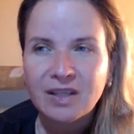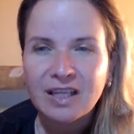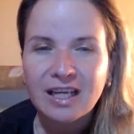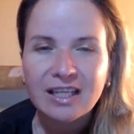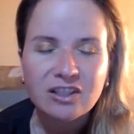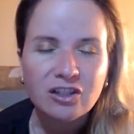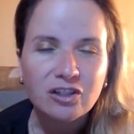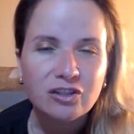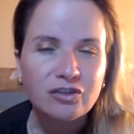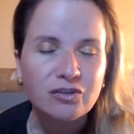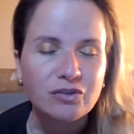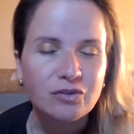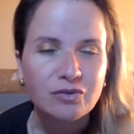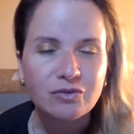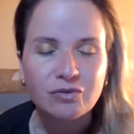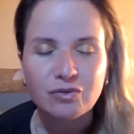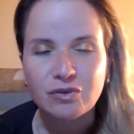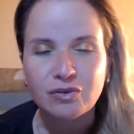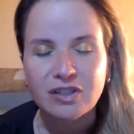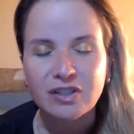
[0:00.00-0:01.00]
get on
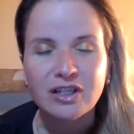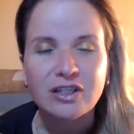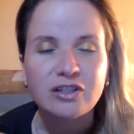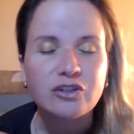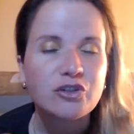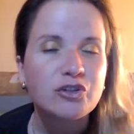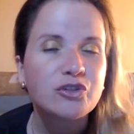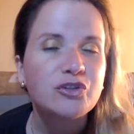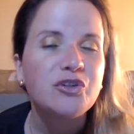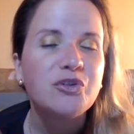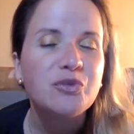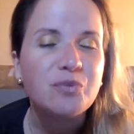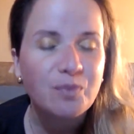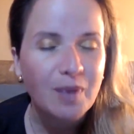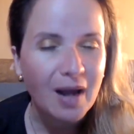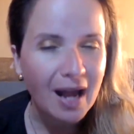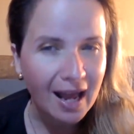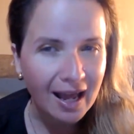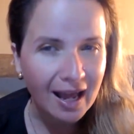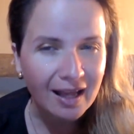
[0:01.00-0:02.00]
to their true
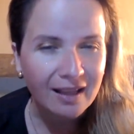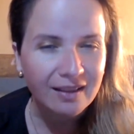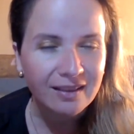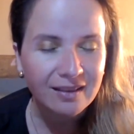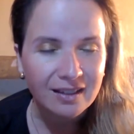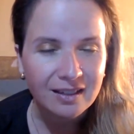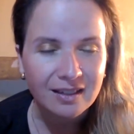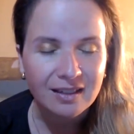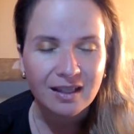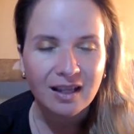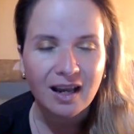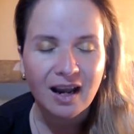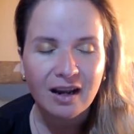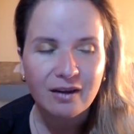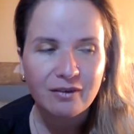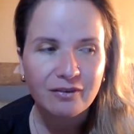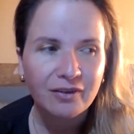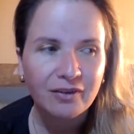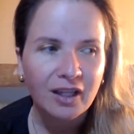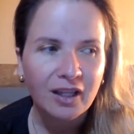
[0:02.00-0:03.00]
path in
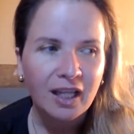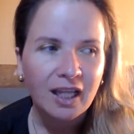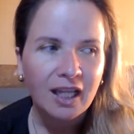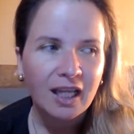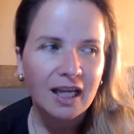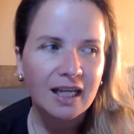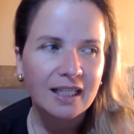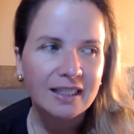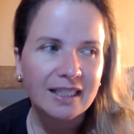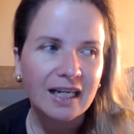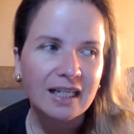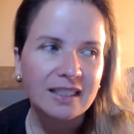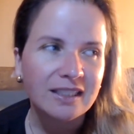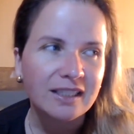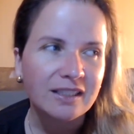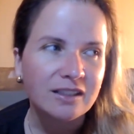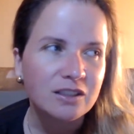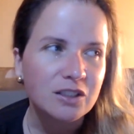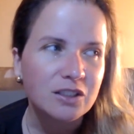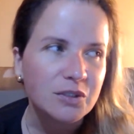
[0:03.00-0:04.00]
life. And that
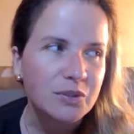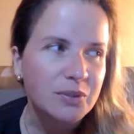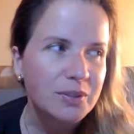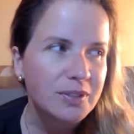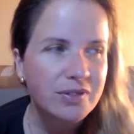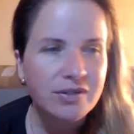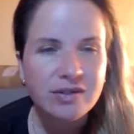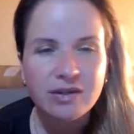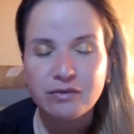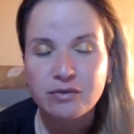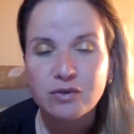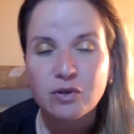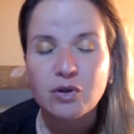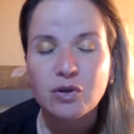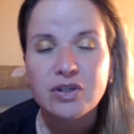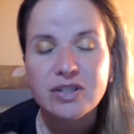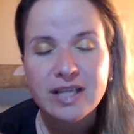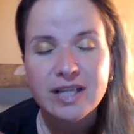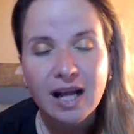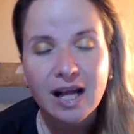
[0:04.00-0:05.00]
includes, of
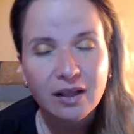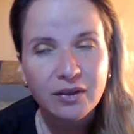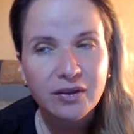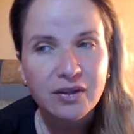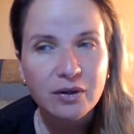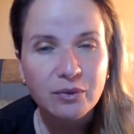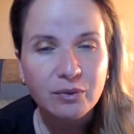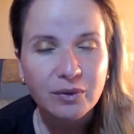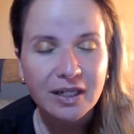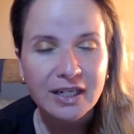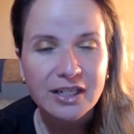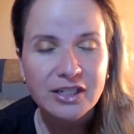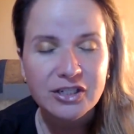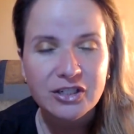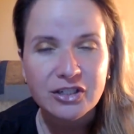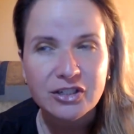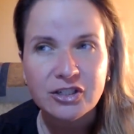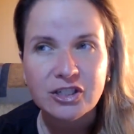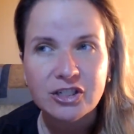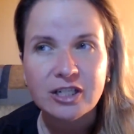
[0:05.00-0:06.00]
course, healthier
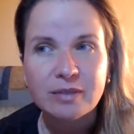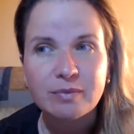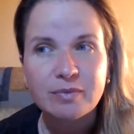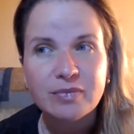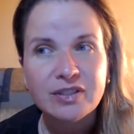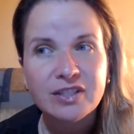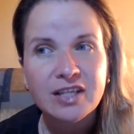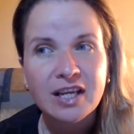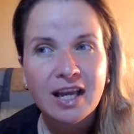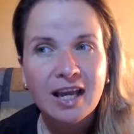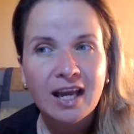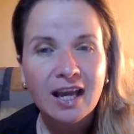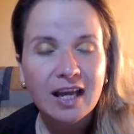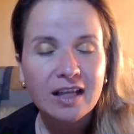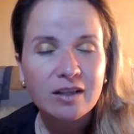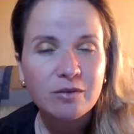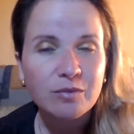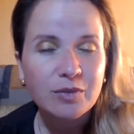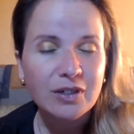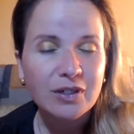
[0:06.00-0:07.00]
relationships
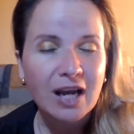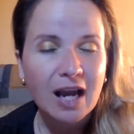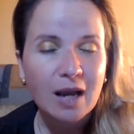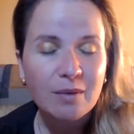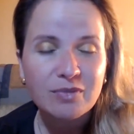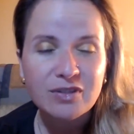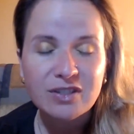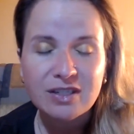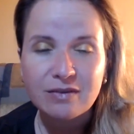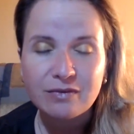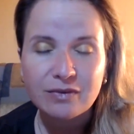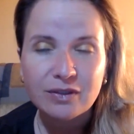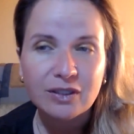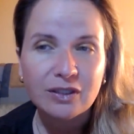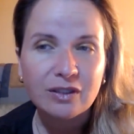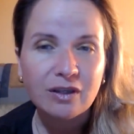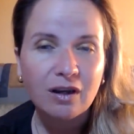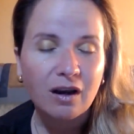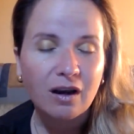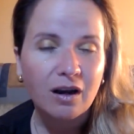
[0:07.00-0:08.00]
and perhaps
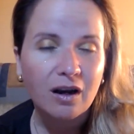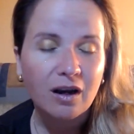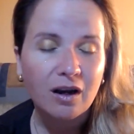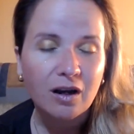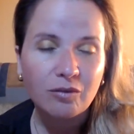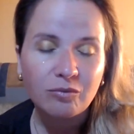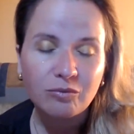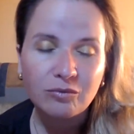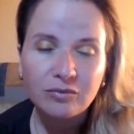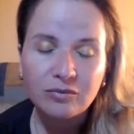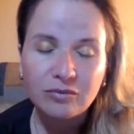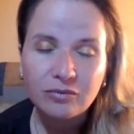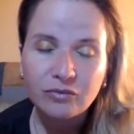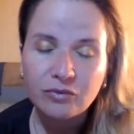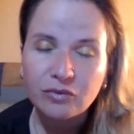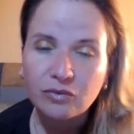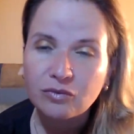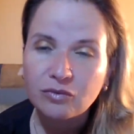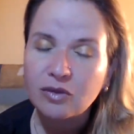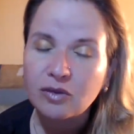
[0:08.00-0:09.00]
even
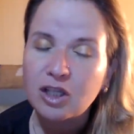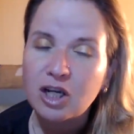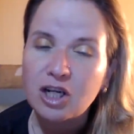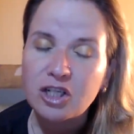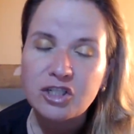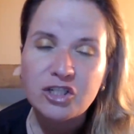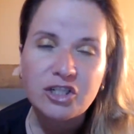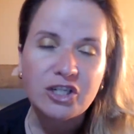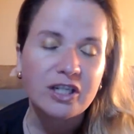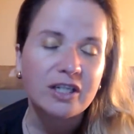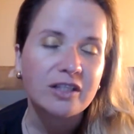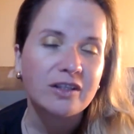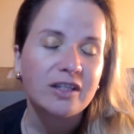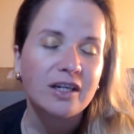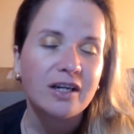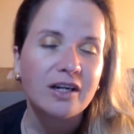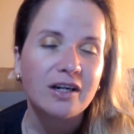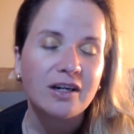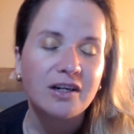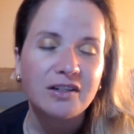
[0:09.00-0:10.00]
launching
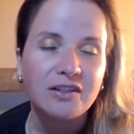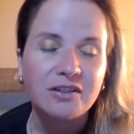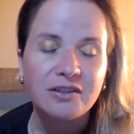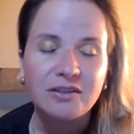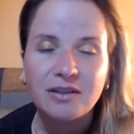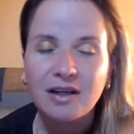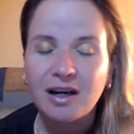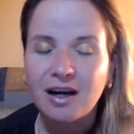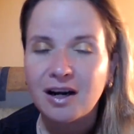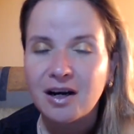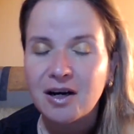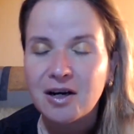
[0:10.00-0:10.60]
their